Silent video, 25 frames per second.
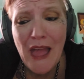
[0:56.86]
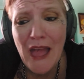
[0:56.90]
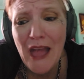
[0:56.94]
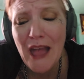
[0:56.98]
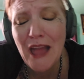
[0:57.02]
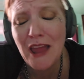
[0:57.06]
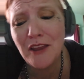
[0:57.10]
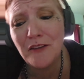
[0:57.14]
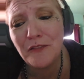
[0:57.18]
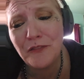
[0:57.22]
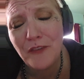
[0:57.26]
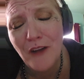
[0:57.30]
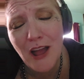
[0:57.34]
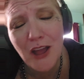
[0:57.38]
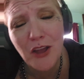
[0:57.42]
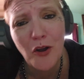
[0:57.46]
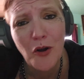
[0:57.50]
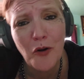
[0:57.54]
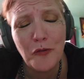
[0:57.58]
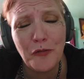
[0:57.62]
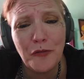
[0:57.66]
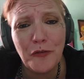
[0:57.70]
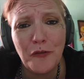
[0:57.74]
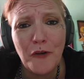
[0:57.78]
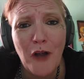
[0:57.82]
And if I
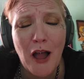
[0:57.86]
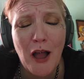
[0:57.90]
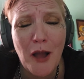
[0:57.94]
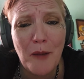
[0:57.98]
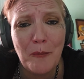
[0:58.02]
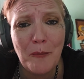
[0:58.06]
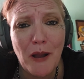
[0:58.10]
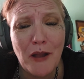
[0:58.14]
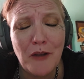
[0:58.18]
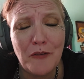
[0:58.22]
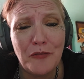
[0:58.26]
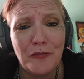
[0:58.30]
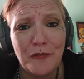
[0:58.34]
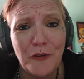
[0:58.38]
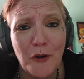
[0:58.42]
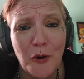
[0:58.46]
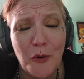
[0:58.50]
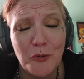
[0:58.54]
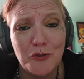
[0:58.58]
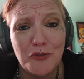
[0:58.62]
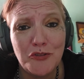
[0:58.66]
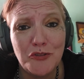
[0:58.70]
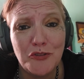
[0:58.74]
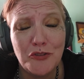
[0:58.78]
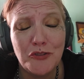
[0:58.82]
go on my
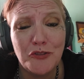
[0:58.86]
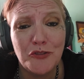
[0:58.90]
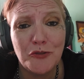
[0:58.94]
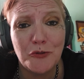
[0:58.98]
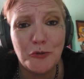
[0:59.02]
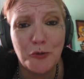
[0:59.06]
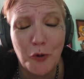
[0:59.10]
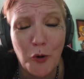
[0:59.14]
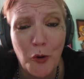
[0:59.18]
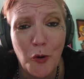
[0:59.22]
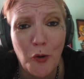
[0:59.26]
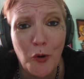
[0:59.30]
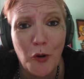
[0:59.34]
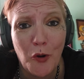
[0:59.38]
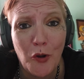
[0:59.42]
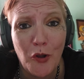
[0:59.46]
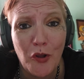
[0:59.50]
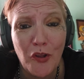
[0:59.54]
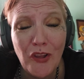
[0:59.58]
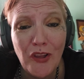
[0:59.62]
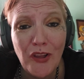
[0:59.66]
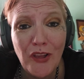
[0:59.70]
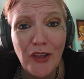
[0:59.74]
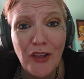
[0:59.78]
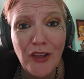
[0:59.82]
phone to
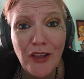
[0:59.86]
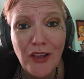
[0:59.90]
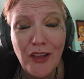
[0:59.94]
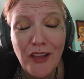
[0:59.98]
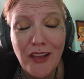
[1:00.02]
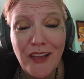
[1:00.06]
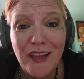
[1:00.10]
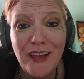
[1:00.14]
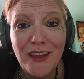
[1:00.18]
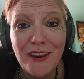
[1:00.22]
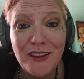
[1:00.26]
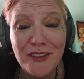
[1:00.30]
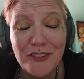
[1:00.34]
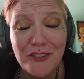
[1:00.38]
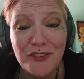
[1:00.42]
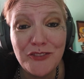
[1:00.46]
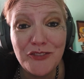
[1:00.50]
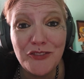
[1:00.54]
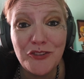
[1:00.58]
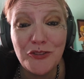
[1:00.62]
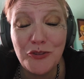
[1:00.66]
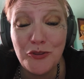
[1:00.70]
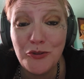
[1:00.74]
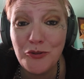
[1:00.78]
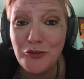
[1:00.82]
scroll, it is
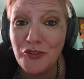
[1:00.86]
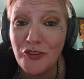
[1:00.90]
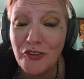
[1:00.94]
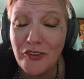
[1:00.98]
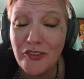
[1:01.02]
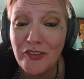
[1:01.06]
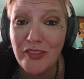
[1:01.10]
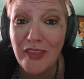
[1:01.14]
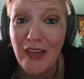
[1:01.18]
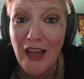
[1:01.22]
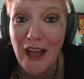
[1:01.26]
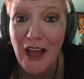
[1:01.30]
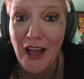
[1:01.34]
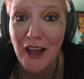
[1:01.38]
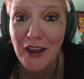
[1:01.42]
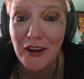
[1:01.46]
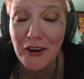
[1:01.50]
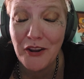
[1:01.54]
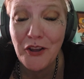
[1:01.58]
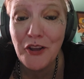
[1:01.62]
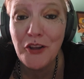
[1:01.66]
to do just that.